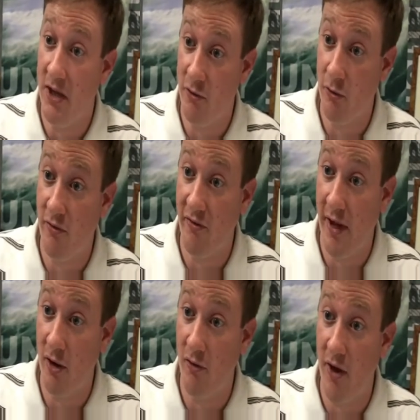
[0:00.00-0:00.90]
Eastern
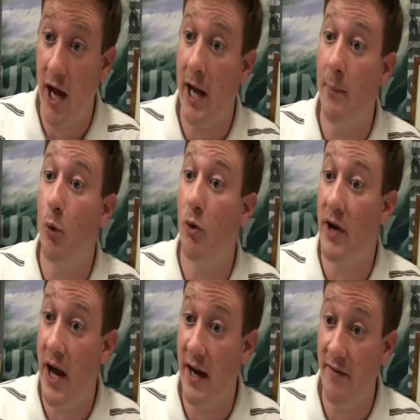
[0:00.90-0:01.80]
Standard Time or
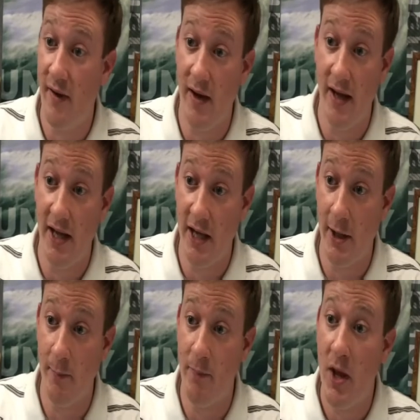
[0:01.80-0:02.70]
9:10
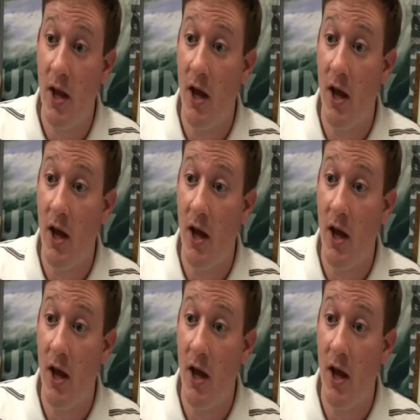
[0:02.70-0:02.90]
a.m.